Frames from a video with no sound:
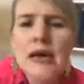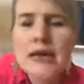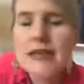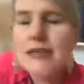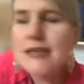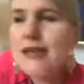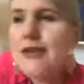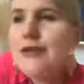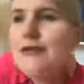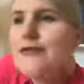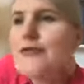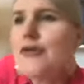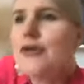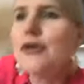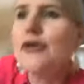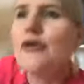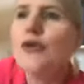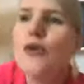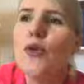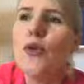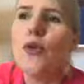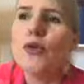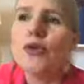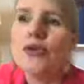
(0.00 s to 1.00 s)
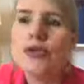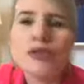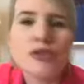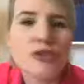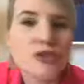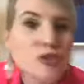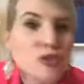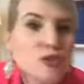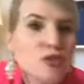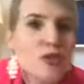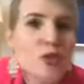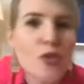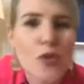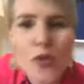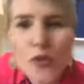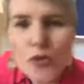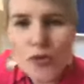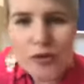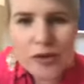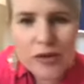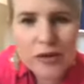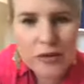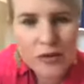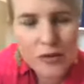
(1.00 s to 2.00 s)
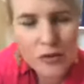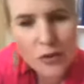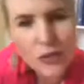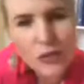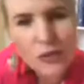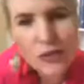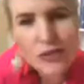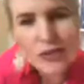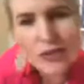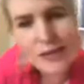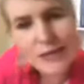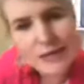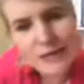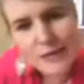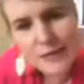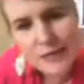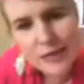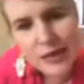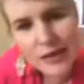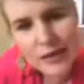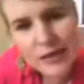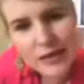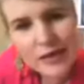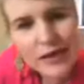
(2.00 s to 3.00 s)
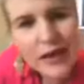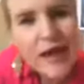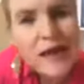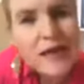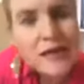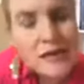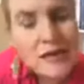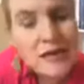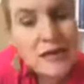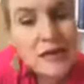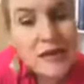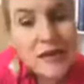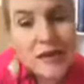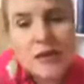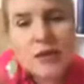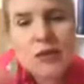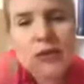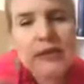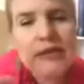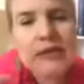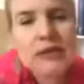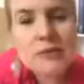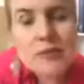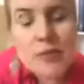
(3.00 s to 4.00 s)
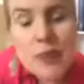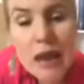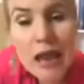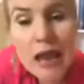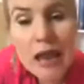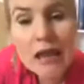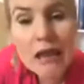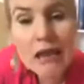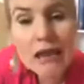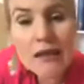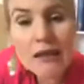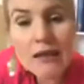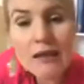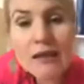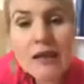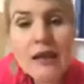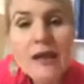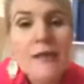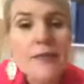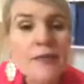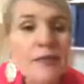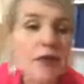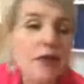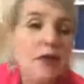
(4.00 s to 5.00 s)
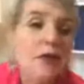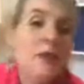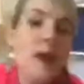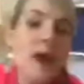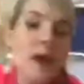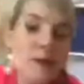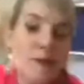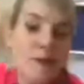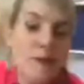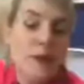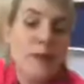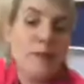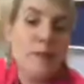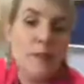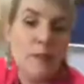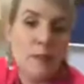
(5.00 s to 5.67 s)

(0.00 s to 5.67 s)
Say you've got a gorgeous story or something, a case study to explain, then you might be